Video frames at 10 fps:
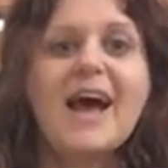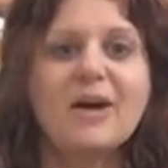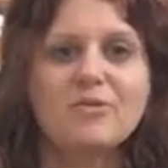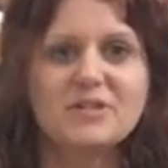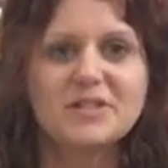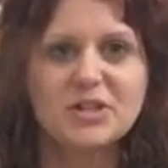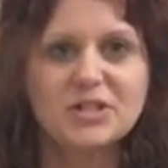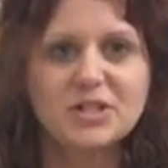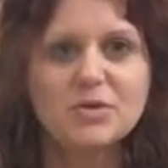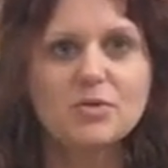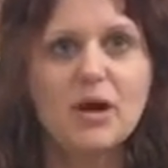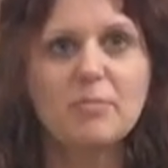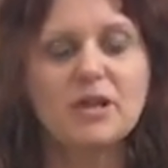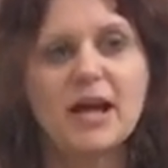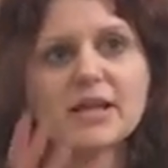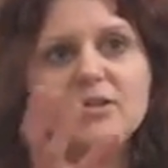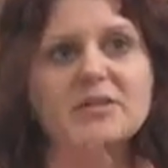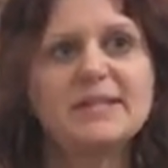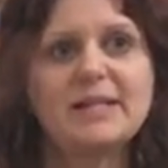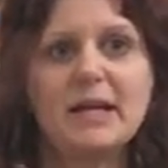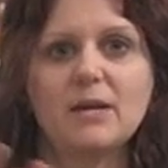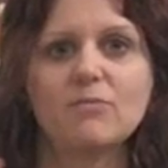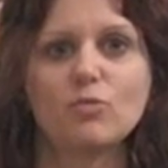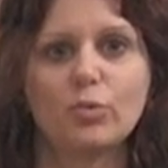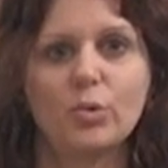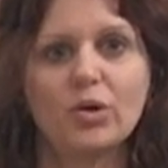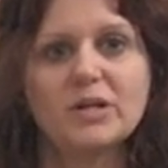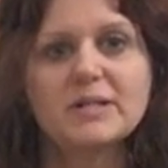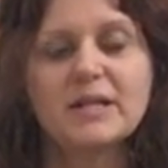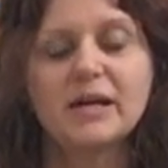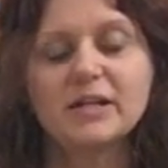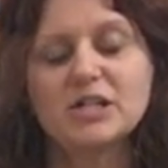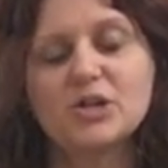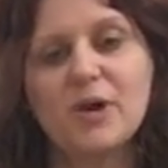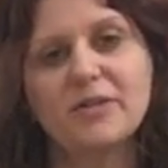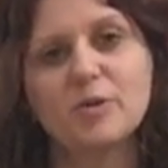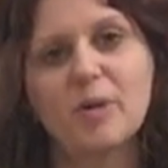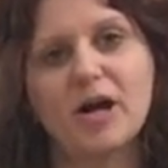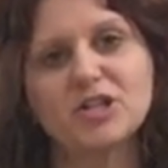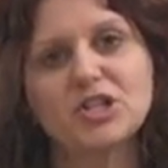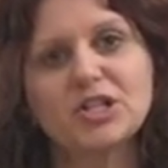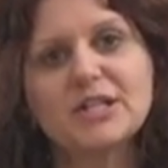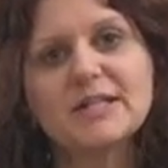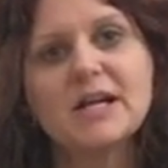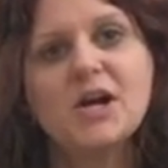And when we start to apply those same rules to other postures,